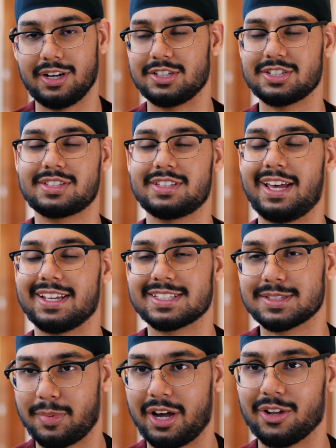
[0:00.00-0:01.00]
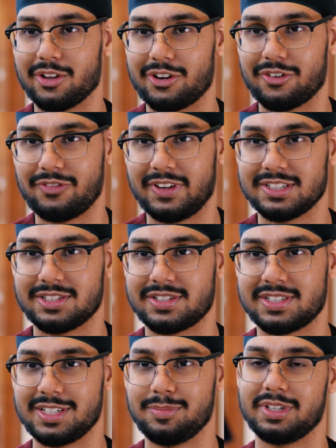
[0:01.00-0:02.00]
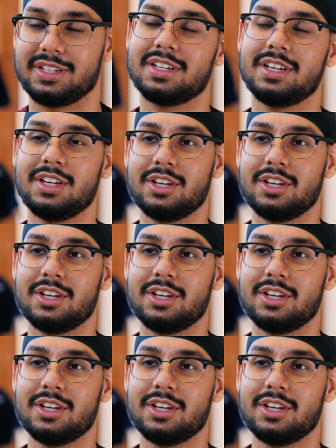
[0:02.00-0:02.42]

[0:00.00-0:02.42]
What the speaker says: and just that smile on her face to see me,